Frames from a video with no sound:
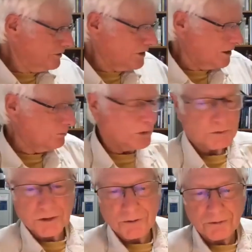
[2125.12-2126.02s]
got
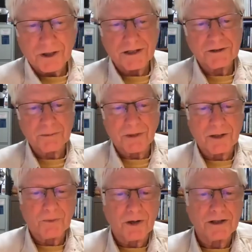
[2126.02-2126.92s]
most of the flies you might
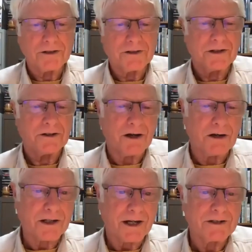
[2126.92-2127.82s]
want in there, and all
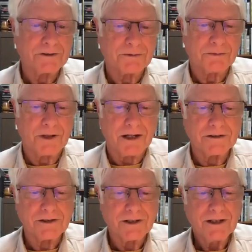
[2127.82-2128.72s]
kinds of
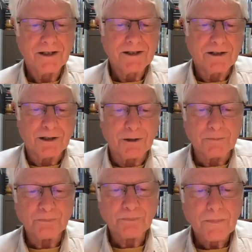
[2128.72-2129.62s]
flies.
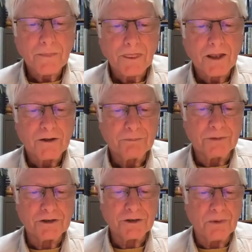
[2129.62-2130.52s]
Um,
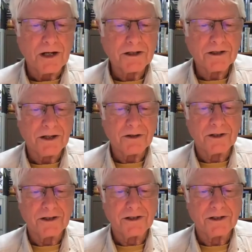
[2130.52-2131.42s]
but you want to
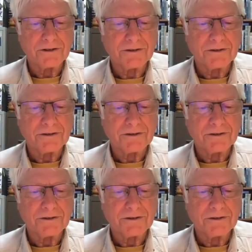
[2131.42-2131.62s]
carry a, a